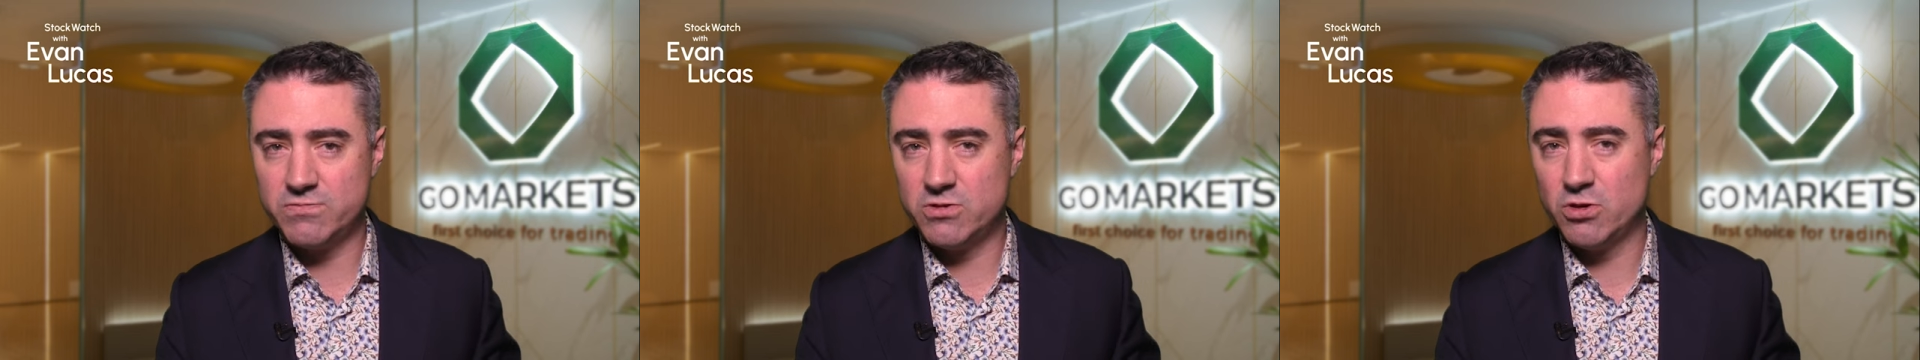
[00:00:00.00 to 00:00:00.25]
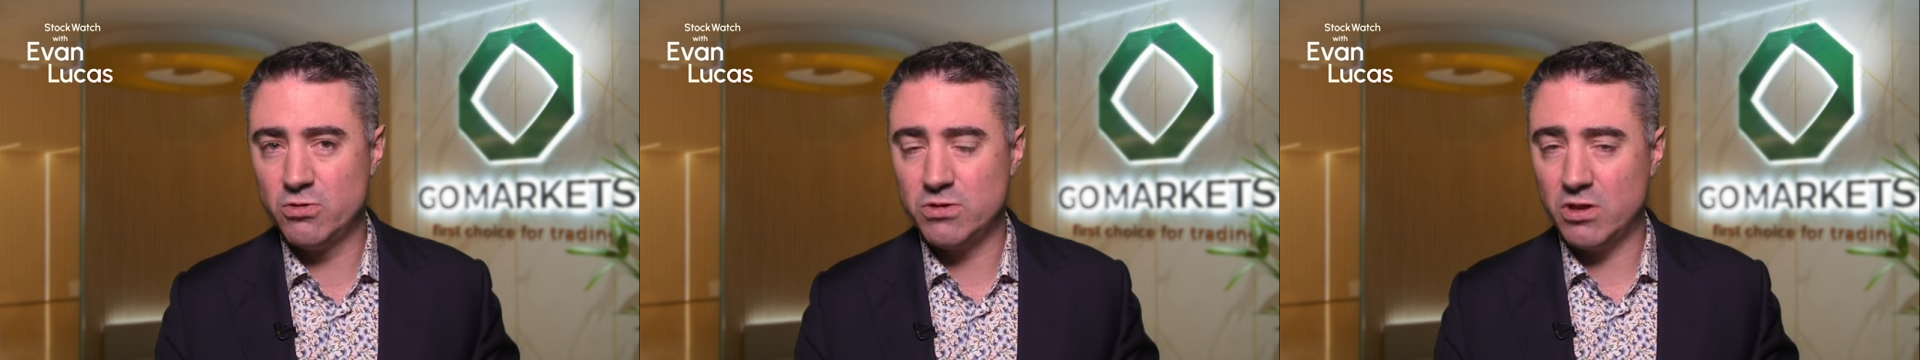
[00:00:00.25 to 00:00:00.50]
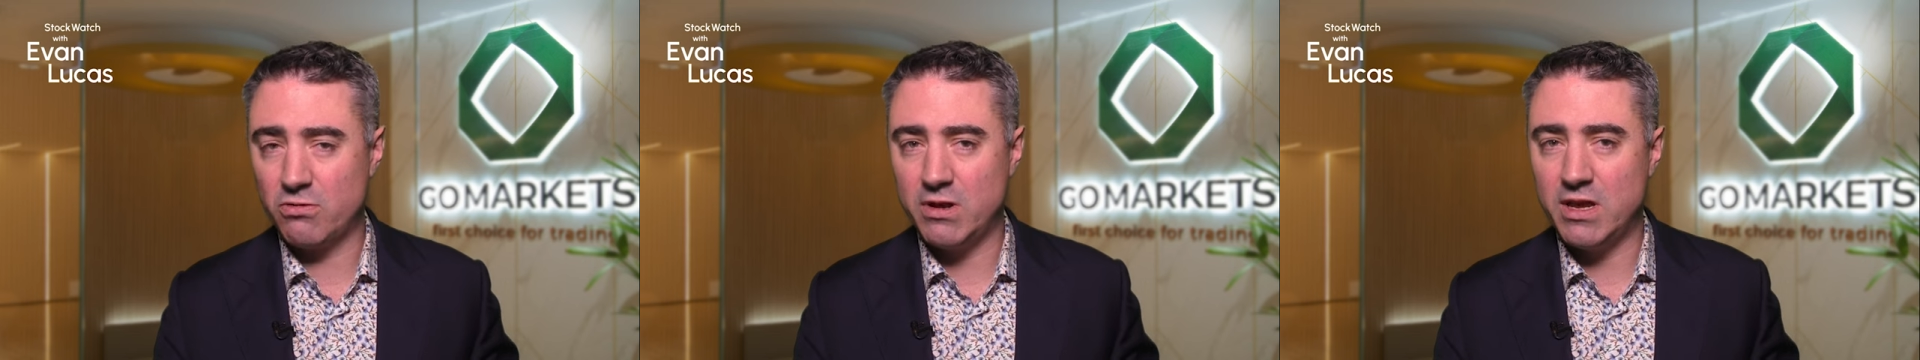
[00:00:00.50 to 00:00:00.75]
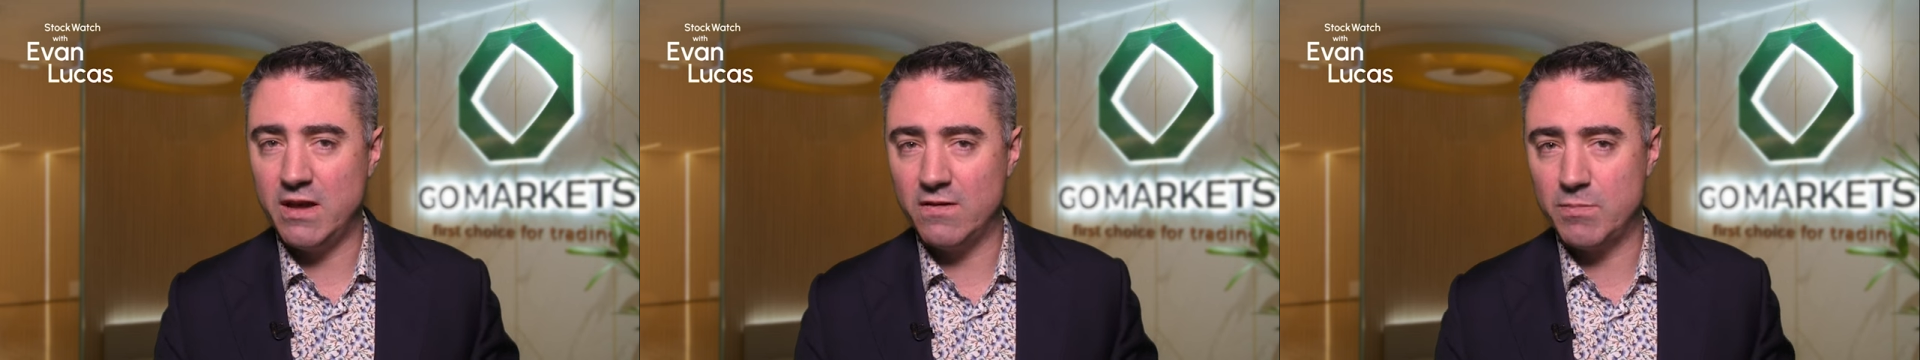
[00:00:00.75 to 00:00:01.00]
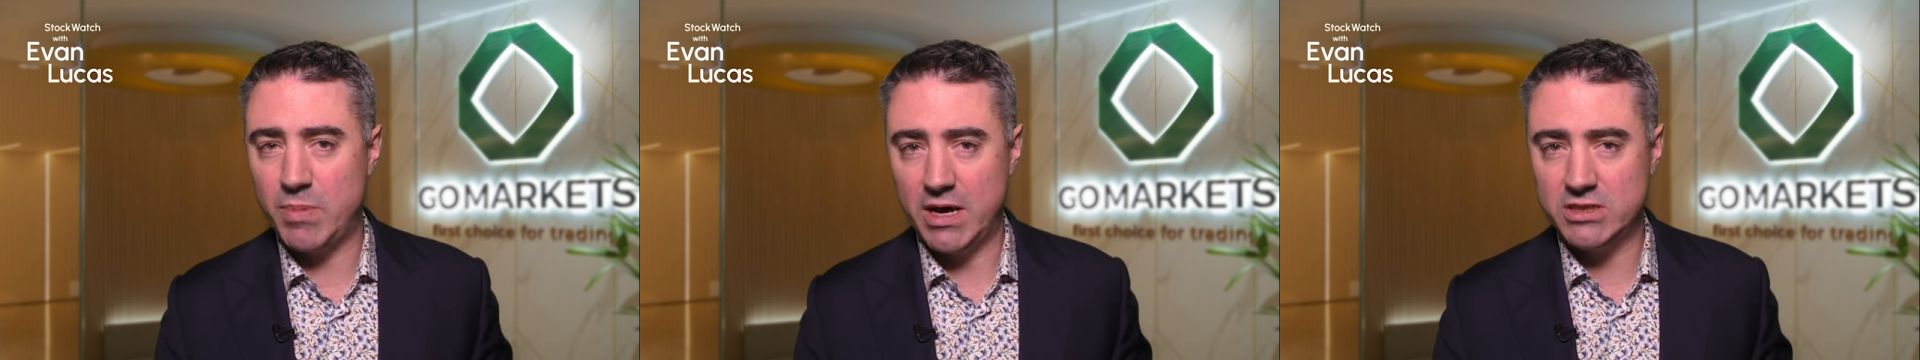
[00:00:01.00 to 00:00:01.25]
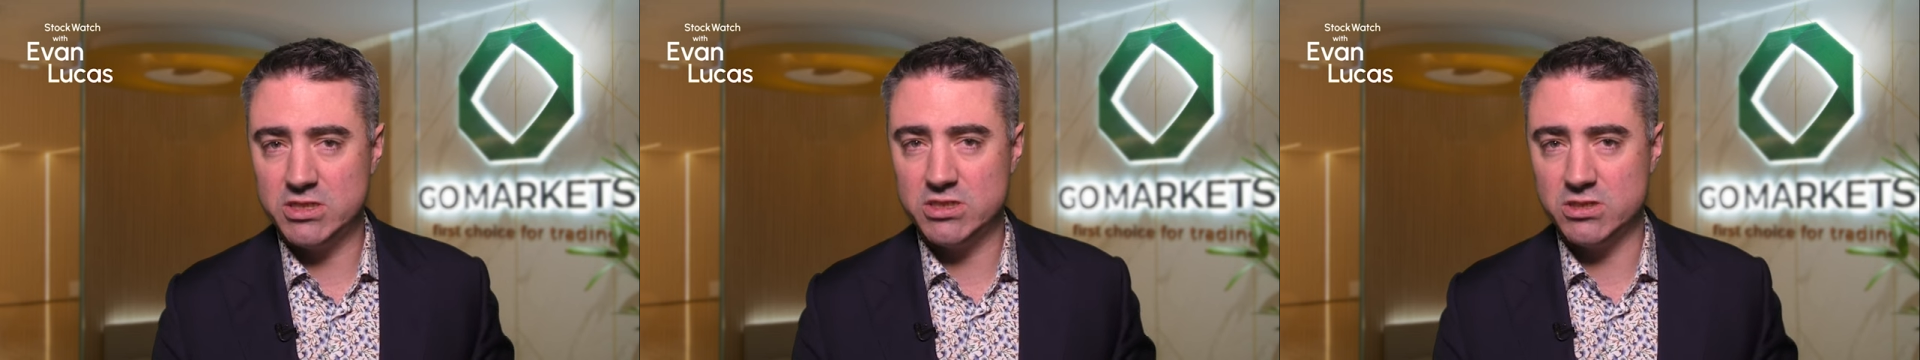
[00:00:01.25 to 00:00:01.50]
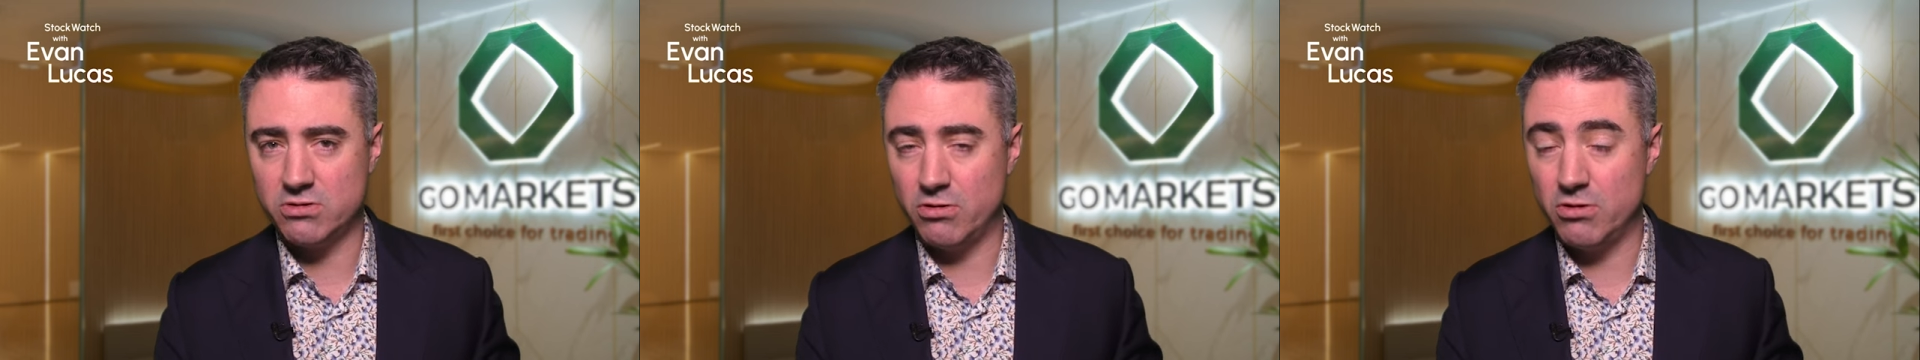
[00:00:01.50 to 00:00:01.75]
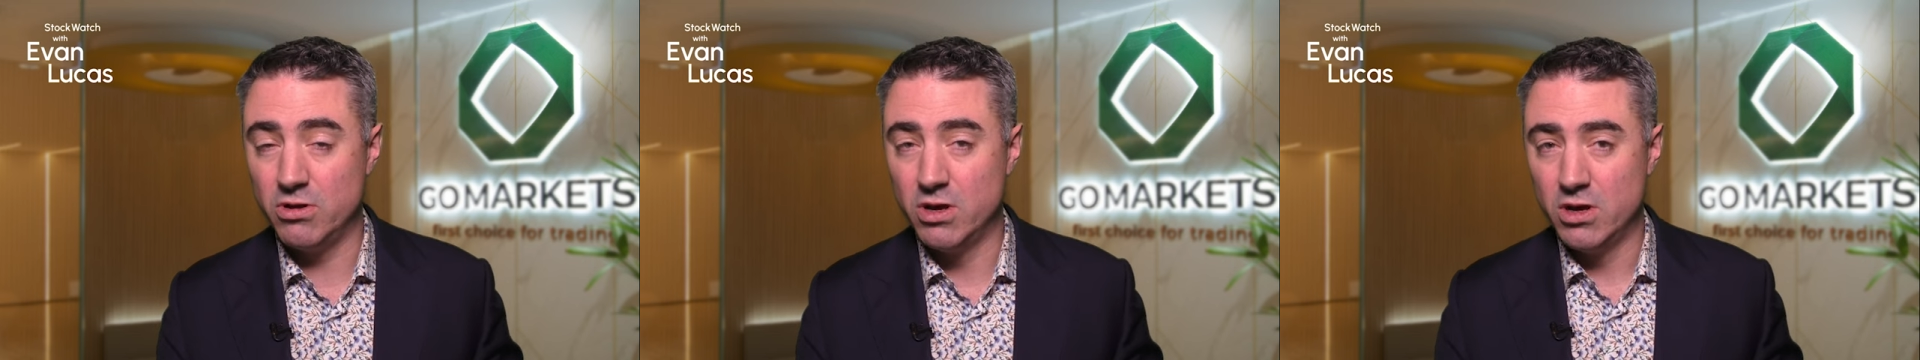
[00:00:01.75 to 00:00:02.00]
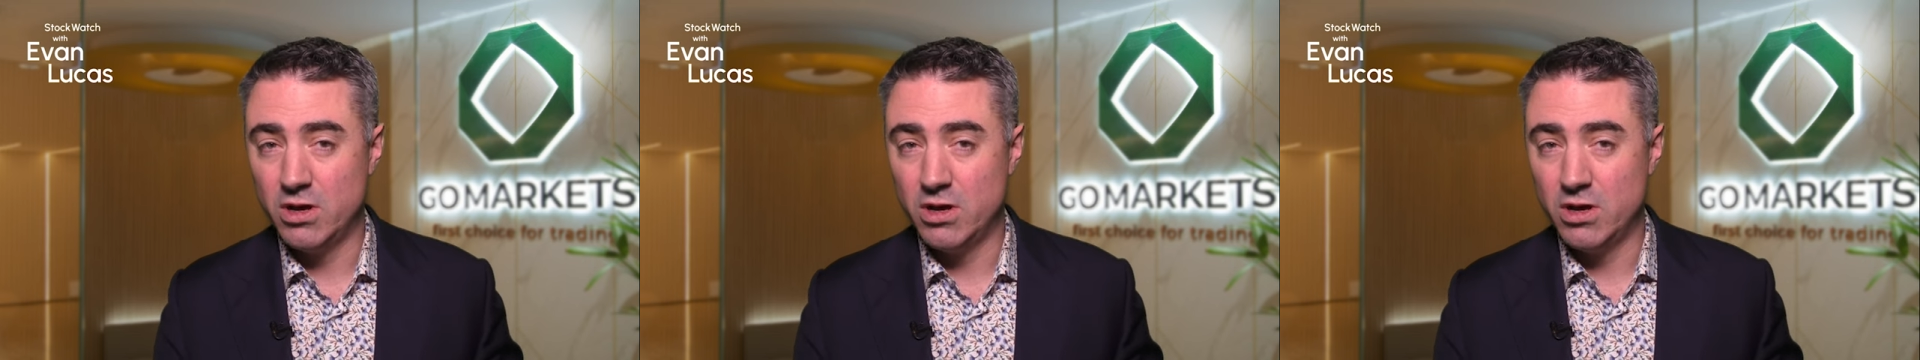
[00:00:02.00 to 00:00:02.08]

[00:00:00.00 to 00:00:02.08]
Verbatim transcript: two to three years punches through